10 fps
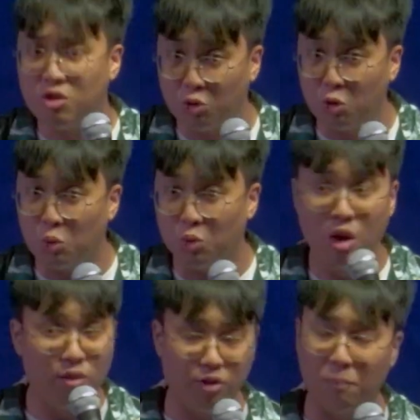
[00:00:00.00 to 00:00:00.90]
grew
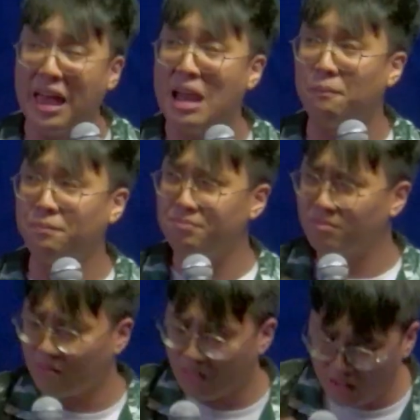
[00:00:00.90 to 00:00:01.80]
from then.
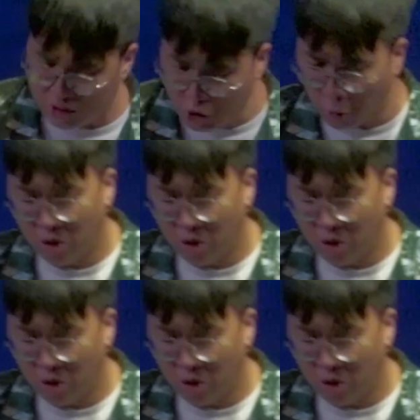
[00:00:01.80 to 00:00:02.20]
So,